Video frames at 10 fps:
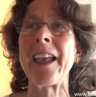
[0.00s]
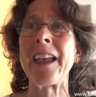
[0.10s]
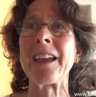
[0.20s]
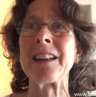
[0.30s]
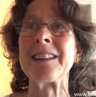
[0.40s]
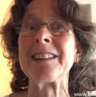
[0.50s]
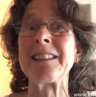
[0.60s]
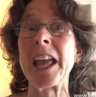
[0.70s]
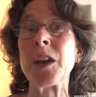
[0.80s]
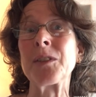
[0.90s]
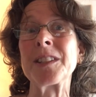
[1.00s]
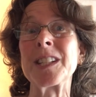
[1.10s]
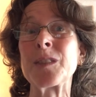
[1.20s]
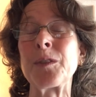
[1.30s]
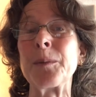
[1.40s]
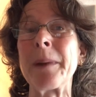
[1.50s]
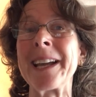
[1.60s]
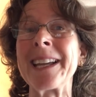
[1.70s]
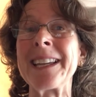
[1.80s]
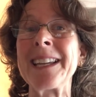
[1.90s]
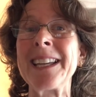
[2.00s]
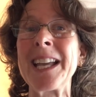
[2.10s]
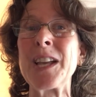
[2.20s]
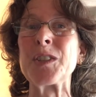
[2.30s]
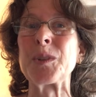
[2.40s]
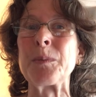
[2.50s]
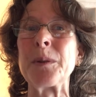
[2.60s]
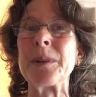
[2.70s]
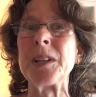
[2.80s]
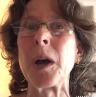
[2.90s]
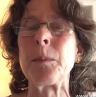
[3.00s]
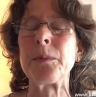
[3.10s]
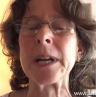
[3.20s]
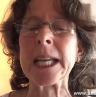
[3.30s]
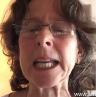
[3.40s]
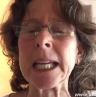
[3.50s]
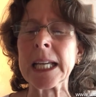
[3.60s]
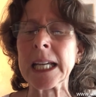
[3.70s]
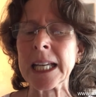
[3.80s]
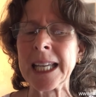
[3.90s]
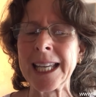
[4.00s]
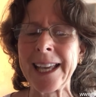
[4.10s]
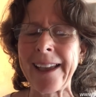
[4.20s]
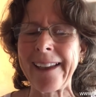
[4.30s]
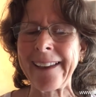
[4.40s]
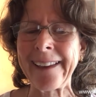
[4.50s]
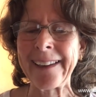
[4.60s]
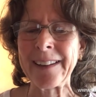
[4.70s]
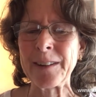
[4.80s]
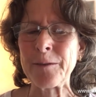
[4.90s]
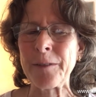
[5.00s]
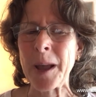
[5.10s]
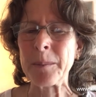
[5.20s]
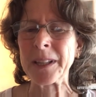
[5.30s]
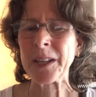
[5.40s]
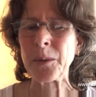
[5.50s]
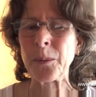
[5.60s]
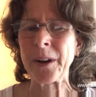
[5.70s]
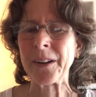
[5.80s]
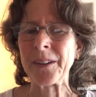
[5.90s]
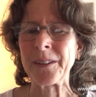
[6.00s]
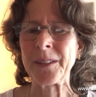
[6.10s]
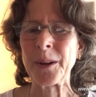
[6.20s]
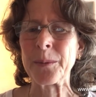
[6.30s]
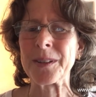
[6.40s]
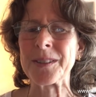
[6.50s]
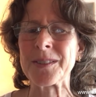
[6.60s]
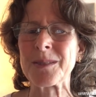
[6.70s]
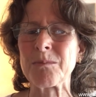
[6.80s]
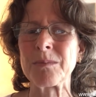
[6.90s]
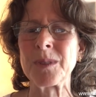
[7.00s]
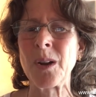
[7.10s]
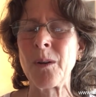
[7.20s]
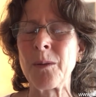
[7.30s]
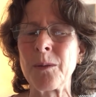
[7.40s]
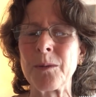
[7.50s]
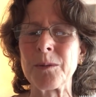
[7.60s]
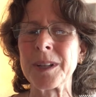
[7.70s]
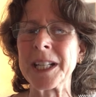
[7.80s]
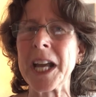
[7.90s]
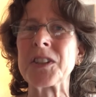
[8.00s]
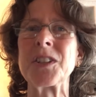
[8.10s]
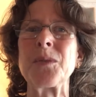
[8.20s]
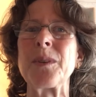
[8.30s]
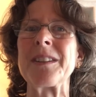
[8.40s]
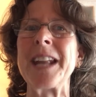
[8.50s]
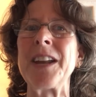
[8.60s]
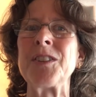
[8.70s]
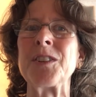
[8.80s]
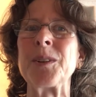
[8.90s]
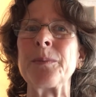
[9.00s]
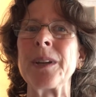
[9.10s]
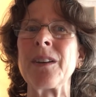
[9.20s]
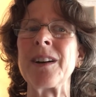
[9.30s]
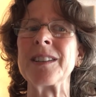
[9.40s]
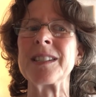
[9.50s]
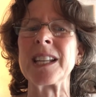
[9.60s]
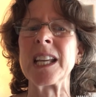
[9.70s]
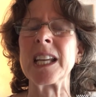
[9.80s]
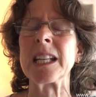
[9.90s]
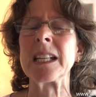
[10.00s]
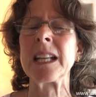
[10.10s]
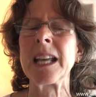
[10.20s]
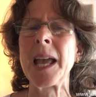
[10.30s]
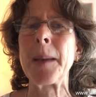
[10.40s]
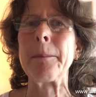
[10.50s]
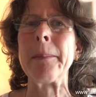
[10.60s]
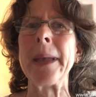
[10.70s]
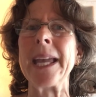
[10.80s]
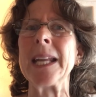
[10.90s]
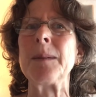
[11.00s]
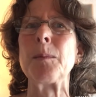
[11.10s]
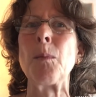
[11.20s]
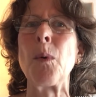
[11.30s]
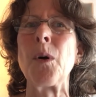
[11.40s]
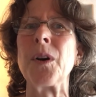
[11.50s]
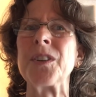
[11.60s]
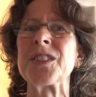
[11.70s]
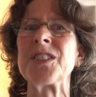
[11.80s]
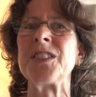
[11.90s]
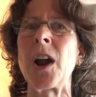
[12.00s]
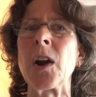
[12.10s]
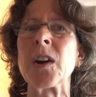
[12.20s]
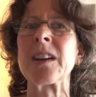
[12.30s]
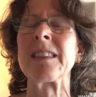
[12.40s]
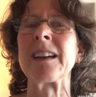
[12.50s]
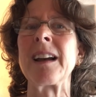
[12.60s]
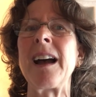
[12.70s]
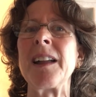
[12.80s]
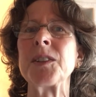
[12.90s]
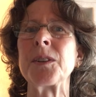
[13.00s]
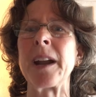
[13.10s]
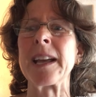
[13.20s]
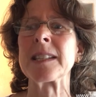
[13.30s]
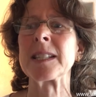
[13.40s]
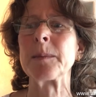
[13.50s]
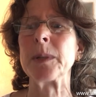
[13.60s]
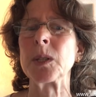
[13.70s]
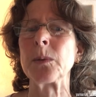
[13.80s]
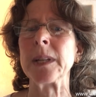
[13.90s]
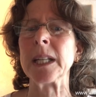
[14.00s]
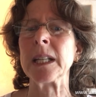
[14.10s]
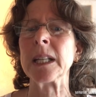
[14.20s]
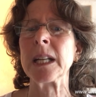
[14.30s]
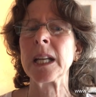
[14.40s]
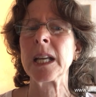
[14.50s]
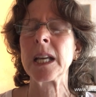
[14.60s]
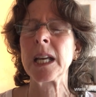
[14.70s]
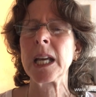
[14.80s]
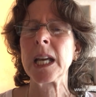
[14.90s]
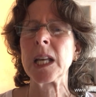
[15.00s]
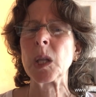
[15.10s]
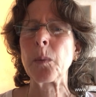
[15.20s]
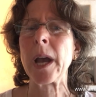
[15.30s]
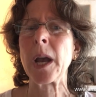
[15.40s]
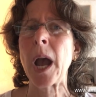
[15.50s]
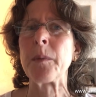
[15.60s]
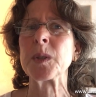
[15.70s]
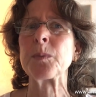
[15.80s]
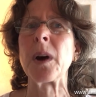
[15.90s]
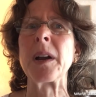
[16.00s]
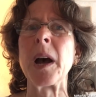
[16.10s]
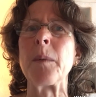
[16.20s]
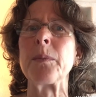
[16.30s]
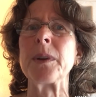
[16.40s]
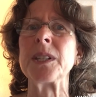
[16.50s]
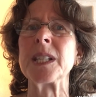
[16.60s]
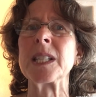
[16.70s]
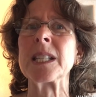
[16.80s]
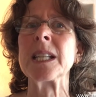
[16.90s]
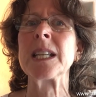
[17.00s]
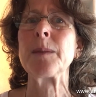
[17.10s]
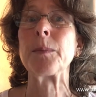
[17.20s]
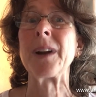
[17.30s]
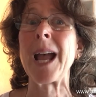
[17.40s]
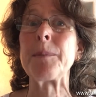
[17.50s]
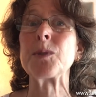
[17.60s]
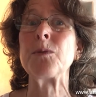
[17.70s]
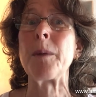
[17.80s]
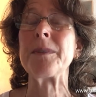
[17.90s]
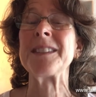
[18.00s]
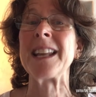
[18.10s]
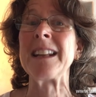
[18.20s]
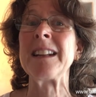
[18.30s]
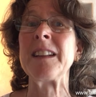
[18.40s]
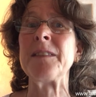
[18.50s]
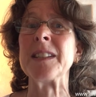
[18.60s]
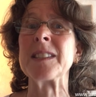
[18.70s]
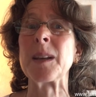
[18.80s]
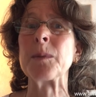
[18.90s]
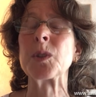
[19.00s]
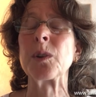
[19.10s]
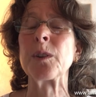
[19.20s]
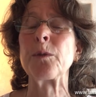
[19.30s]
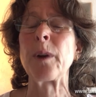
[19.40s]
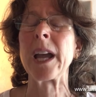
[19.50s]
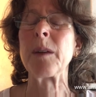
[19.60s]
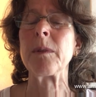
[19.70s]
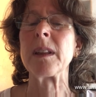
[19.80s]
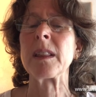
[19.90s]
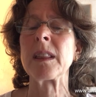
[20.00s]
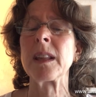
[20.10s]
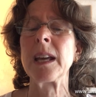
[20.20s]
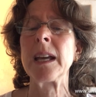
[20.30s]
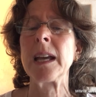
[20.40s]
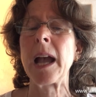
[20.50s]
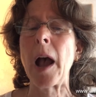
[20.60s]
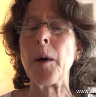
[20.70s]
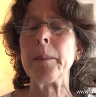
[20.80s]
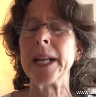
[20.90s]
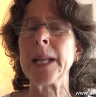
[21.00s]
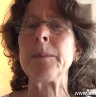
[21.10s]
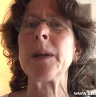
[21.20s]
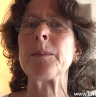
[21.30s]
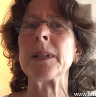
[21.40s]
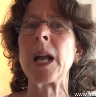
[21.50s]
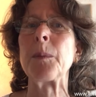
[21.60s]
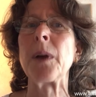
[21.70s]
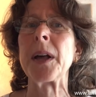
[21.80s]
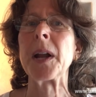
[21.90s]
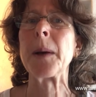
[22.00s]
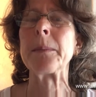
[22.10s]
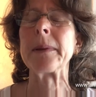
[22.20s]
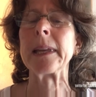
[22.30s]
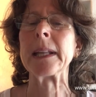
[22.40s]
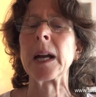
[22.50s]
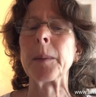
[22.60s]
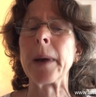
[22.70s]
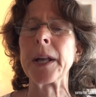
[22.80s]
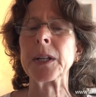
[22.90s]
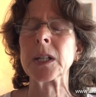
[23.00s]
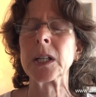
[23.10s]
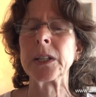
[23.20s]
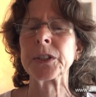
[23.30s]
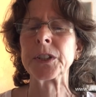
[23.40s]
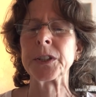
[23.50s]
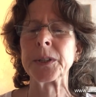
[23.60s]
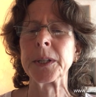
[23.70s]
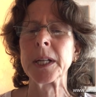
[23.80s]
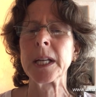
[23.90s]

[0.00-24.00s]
And thank goodness for my suburban upbringing and family where there was no connection with nature, because it made more stark the contrast between the way I was brought up, which is perhaps representative in some sort of way with how many people are brought up in our modern culture.